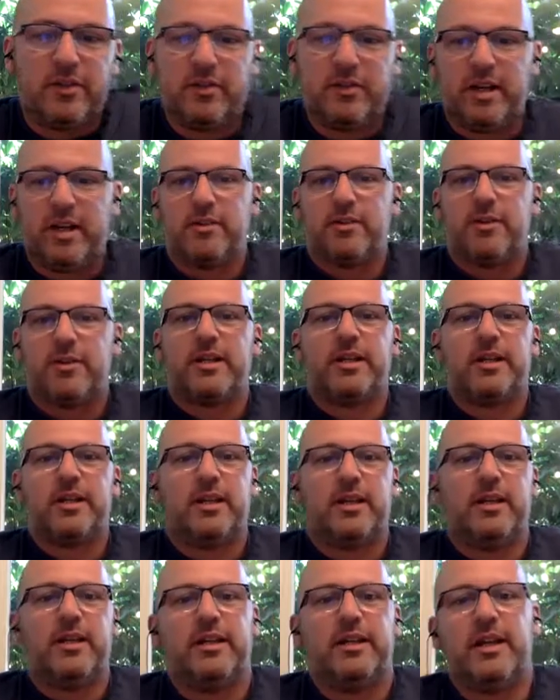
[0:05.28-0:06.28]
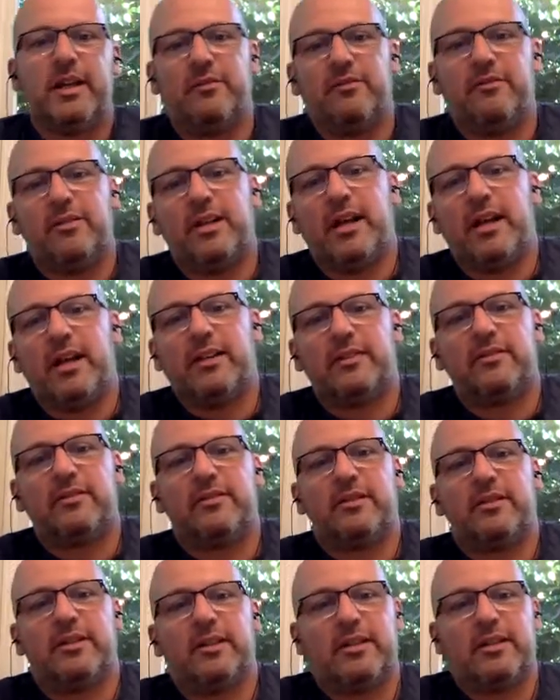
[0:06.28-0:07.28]
Eric and I've got
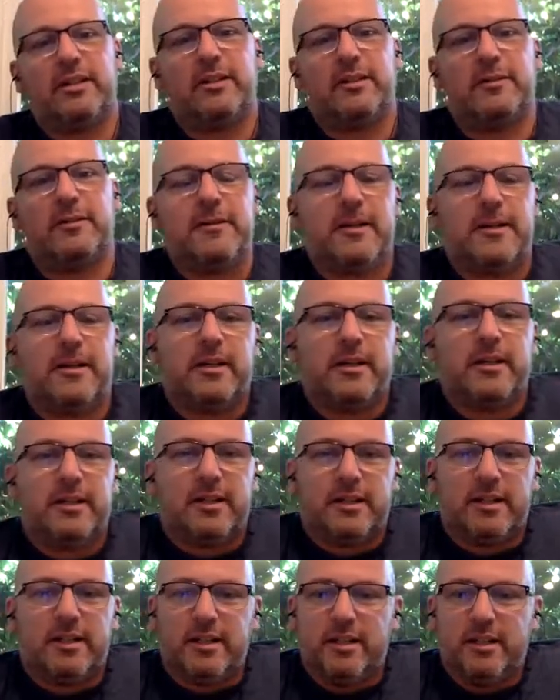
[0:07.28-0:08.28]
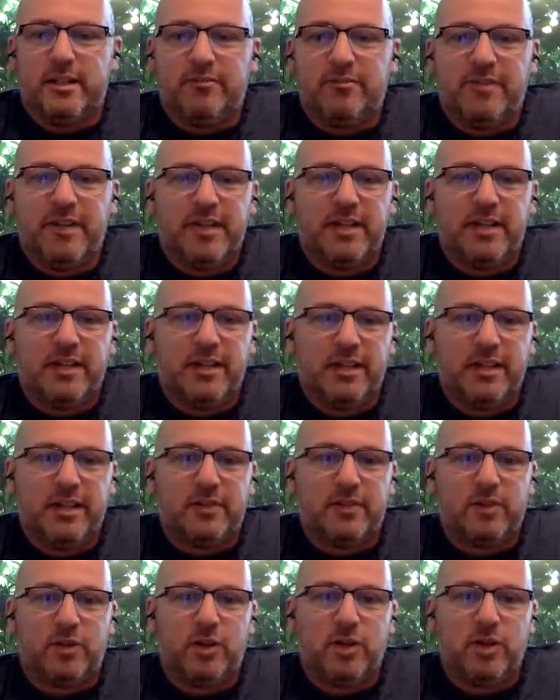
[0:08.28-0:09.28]
Vic
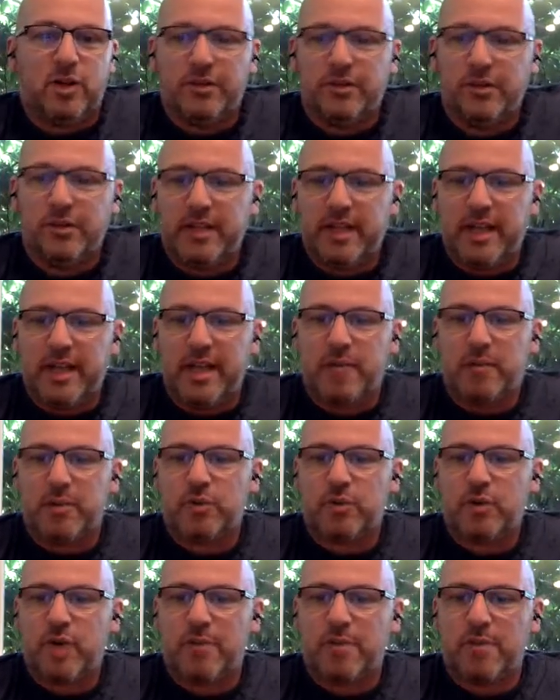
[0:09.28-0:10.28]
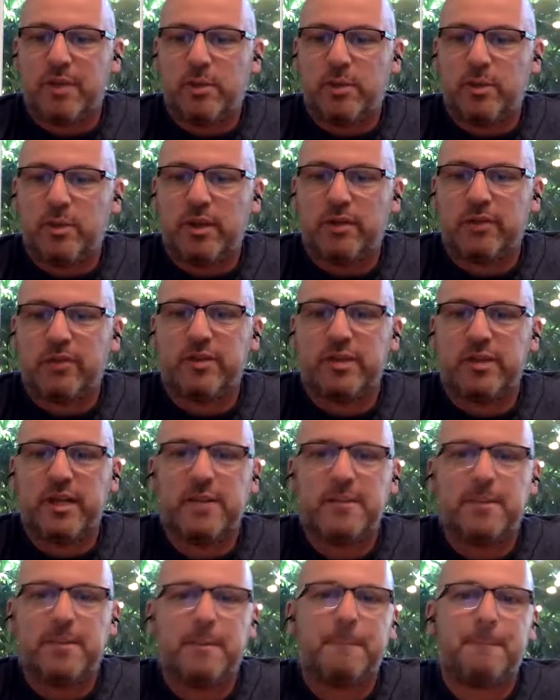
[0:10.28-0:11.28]
at All City Animal Trapping with us
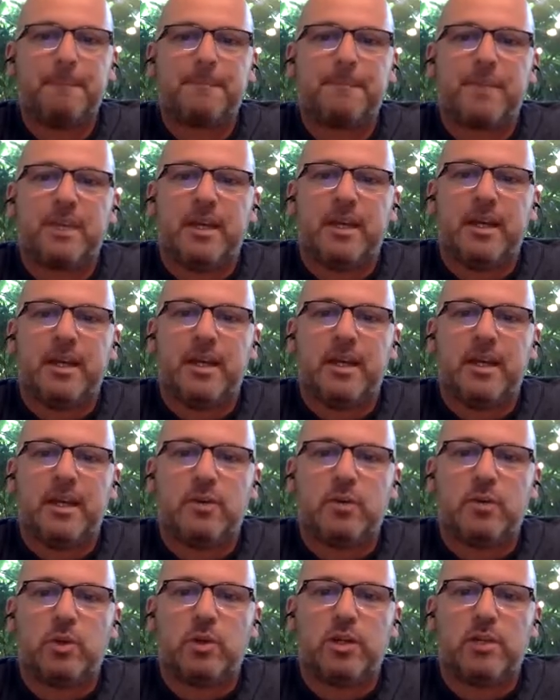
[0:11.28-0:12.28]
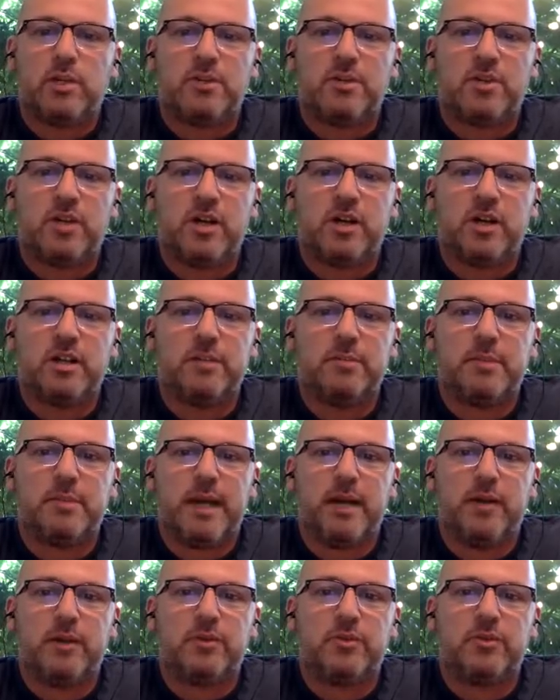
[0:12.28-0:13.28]
today. And we're going to be talking
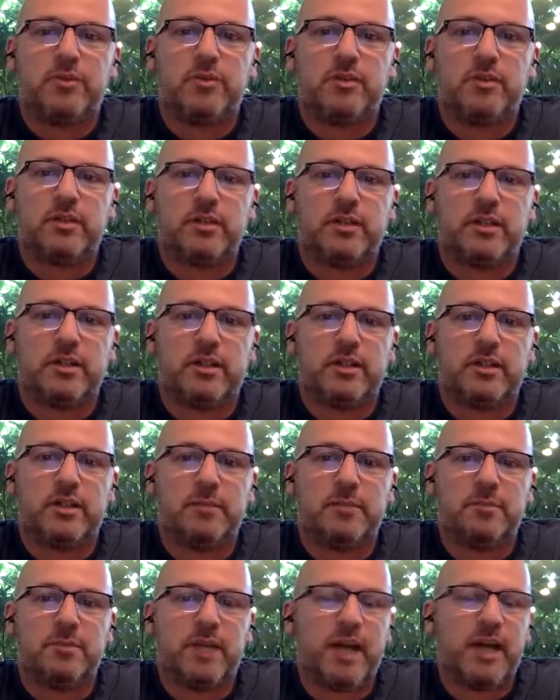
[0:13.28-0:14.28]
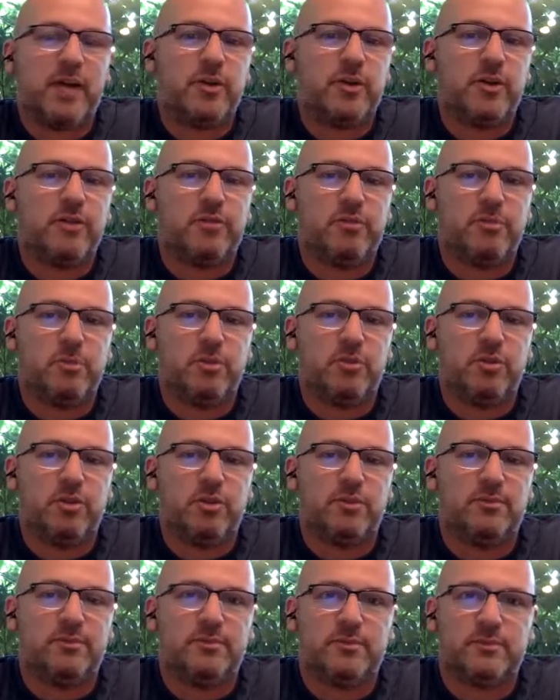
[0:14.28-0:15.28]
about coyote
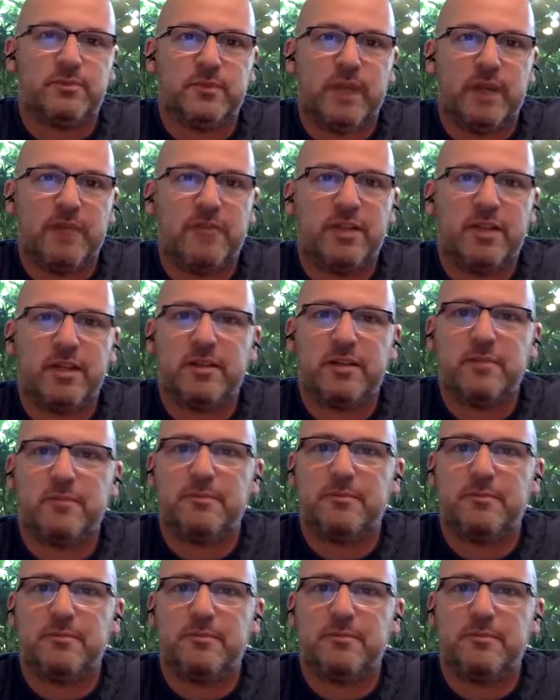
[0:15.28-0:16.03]
removal. Hi Vic.